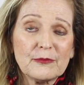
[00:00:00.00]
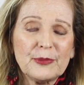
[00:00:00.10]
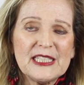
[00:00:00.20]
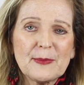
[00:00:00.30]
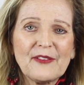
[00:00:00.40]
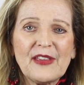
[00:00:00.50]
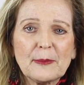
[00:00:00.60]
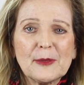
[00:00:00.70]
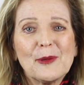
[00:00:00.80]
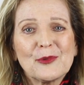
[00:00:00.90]
please my
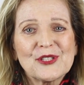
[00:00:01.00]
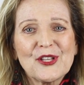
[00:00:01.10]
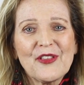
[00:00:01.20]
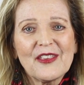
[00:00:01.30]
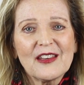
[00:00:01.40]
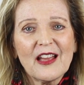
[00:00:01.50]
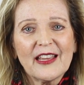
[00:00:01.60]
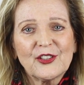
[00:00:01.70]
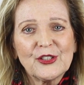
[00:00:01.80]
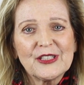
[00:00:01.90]
family members, so that
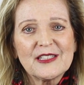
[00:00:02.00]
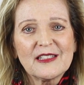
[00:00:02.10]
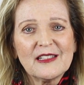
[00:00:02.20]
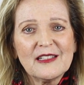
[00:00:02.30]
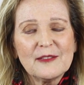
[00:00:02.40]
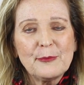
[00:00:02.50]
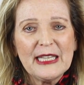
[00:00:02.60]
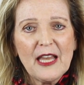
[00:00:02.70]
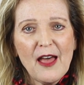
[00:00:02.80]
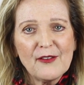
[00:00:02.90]
I could
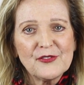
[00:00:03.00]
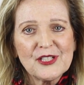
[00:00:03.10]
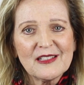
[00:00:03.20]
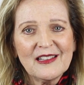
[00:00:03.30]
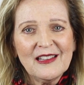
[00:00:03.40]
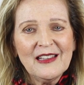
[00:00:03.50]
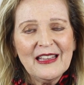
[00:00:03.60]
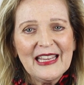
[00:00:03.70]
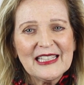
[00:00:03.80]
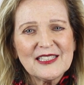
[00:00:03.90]
be loved.
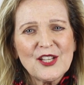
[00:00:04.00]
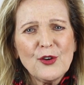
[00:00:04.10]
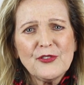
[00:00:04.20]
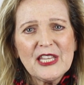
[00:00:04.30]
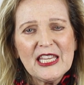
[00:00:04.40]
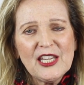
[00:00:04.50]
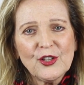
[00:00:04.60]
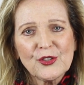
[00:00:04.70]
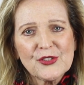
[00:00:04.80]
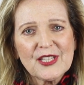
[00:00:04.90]
And over the
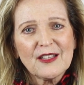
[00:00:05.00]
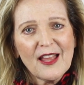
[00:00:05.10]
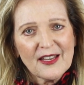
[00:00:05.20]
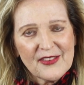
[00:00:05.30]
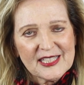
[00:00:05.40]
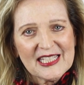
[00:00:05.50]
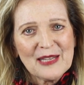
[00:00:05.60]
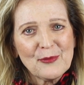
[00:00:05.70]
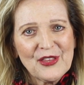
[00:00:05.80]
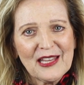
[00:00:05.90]
years, a lot of the
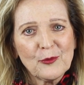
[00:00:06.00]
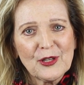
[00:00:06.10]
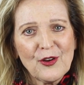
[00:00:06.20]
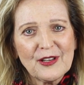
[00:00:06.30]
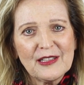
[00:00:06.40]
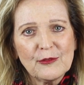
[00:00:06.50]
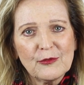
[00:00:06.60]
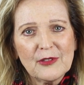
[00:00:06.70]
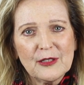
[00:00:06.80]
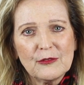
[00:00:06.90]
same thing went
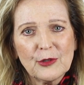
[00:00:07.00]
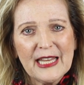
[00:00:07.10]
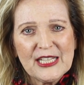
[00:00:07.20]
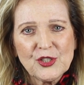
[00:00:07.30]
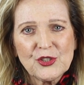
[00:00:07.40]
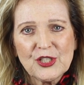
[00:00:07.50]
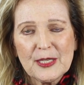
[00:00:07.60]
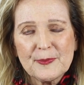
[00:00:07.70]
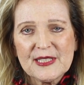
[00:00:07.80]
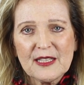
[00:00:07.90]
on in
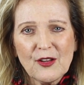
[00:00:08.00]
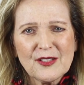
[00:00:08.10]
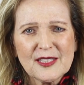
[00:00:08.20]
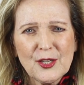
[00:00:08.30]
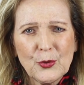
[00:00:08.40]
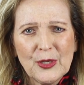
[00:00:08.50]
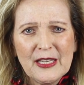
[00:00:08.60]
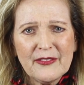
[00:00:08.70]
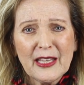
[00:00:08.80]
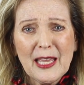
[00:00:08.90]
relationships, and also
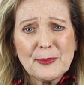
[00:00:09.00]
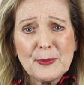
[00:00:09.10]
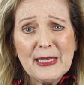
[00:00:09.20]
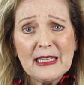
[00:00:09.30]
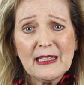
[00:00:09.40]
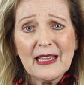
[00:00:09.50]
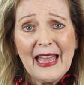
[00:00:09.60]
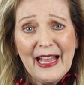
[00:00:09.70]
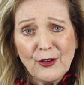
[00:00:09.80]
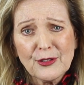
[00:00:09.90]
it kept me
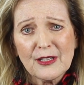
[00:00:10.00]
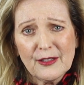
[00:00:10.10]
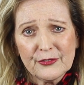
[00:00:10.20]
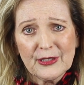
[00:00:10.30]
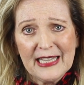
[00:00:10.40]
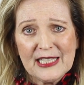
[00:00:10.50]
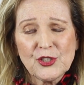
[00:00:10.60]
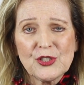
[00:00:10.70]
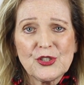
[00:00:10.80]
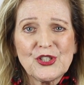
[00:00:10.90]
out of
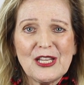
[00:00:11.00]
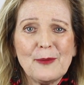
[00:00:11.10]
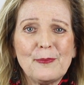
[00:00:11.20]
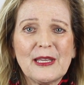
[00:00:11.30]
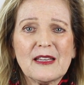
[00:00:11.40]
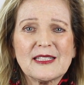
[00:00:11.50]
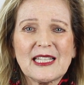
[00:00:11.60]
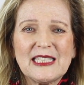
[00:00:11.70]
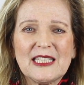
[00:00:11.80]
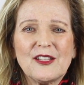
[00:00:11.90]
relationship because
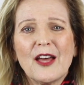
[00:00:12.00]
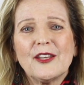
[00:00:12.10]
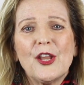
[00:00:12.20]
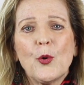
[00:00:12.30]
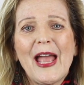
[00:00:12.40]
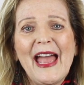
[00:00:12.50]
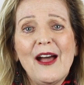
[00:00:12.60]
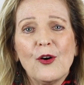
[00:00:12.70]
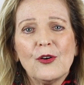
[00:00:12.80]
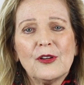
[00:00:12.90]
I did not know
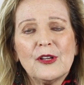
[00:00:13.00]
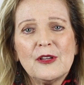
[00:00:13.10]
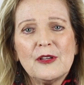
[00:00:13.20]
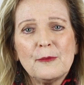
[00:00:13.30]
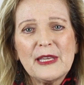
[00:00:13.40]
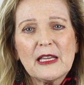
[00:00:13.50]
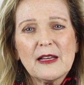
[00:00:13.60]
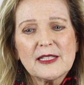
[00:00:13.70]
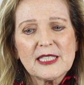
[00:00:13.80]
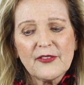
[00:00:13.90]
how,
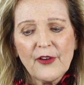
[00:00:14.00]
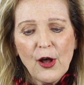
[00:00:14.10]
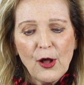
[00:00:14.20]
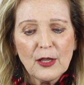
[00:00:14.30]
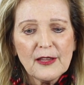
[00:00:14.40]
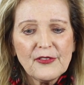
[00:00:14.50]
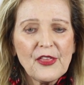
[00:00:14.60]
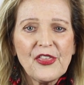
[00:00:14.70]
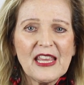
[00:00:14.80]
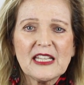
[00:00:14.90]
because of all of
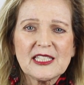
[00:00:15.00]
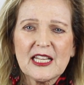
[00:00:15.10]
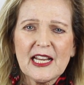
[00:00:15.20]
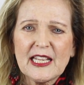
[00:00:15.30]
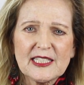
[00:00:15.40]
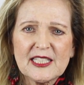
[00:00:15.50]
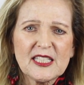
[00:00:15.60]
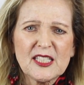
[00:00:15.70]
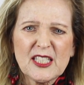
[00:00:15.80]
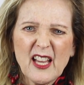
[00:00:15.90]
the things that I had
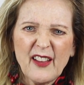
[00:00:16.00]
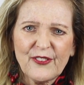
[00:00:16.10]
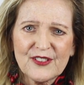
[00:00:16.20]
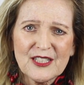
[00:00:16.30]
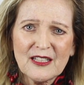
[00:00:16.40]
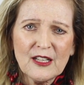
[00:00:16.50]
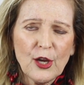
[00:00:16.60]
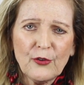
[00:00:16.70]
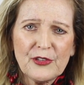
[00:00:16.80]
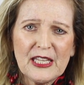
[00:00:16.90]
stuffed
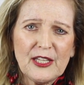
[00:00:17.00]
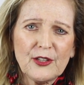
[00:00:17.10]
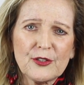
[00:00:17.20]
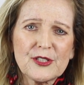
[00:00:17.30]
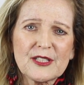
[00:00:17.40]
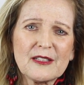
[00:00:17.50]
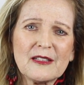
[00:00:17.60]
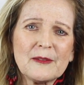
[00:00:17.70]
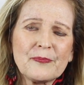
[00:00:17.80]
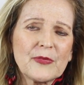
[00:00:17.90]
over the years.
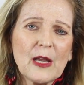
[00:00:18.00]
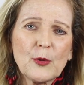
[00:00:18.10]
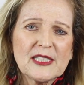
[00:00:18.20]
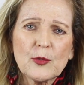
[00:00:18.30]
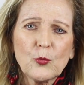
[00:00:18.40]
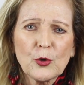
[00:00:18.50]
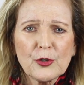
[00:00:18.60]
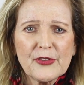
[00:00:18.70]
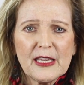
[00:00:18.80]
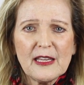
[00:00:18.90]
I wasn't
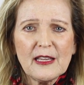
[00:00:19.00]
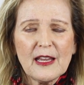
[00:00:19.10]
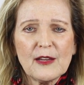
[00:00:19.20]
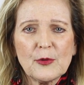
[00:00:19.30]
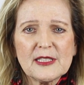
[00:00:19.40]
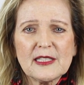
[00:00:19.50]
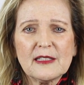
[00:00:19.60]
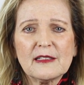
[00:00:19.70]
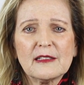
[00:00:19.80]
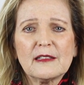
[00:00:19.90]
worthy, I
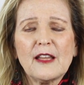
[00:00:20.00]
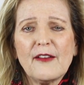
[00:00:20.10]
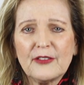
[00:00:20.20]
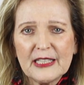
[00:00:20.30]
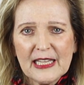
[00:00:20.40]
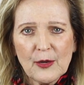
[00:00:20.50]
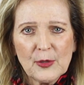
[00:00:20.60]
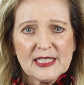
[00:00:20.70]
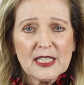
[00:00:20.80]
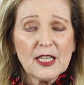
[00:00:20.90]
wasn't lovely, I
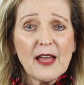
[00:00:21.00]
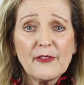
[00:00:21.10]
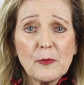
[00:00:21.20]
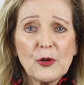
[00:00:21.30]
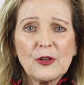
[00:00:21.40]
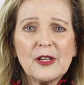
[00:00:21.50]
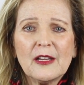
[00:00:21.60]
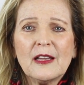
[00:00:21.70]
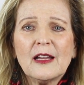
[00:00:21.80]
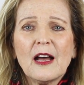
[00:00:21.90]
wasn't lovable.
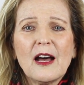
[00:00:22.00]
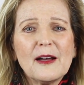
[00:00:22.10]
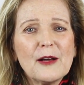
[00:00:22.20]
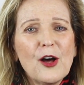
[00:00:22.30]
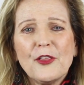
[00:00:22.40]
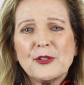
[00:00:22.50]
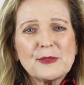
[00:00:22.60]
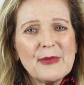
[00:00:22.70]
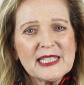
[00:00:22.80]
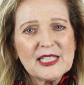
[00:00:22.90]
All
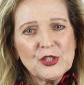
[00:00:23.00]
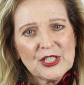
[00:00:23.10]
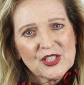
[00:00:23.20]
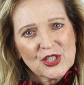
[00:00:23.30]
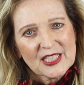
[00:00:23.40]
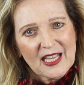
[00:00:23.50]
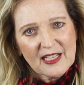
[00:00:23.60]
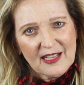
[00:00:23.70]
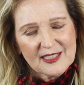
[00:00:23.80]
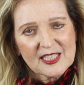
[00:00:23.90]
those messages just
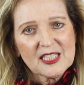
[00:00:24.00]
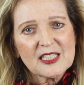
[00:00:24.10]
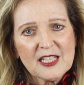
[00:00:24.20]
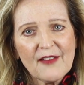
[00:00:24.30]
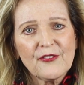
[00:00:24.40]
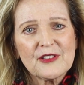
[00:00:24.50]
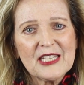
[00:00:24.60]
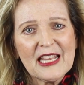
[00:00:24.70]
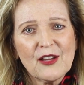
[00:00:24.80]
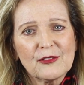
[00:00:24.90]
kind of got stuffed
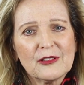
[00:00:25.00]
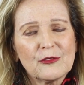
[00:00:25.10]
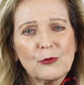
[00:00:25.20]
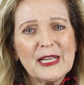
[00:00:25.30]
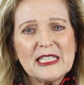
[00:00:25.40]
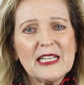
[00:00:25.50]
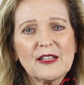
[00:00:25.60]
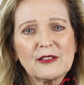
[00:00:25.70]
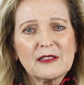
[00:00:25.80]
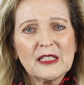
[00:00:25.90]
down, way
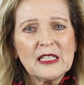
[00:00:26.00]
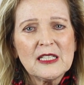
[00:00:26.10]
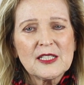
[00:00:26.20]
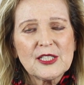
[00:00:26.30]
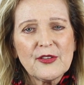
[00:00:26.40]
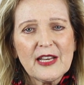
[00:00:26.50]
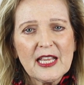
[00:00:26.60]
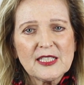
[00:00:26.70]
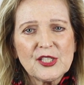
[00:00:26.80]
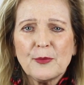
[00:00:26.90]
down, so that I
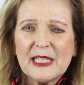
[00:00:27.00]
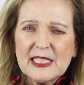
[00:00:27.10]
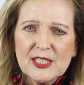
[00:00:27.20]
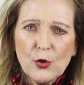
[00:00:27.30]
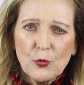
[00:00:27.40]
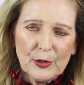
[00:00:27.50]
had so many soul